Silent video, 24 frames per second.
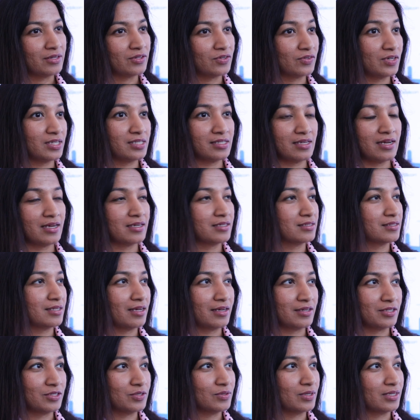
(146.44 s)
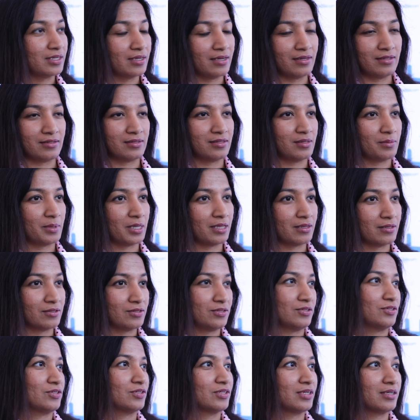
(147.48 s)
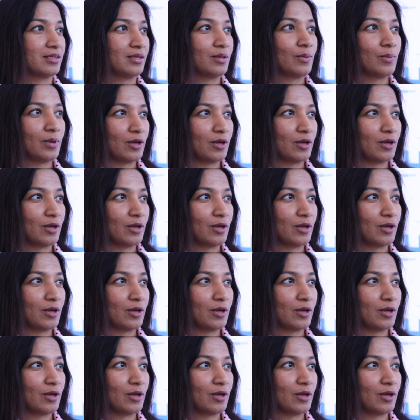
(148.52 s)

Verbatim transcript: The reason I decided to attend is, I mean, this is really a